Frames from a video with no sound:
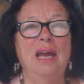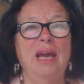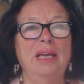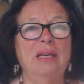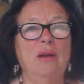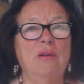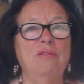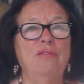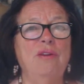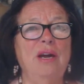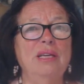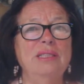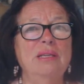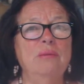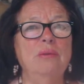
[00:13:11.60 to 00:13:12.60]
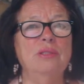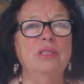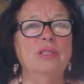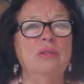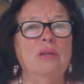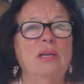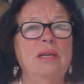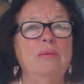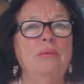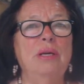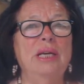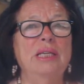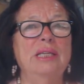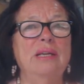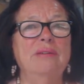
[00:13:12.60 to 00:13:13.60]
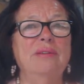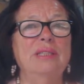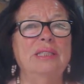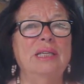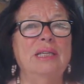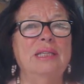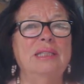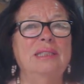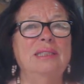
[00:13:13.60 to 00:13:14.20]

And God Father wants to liberate everything.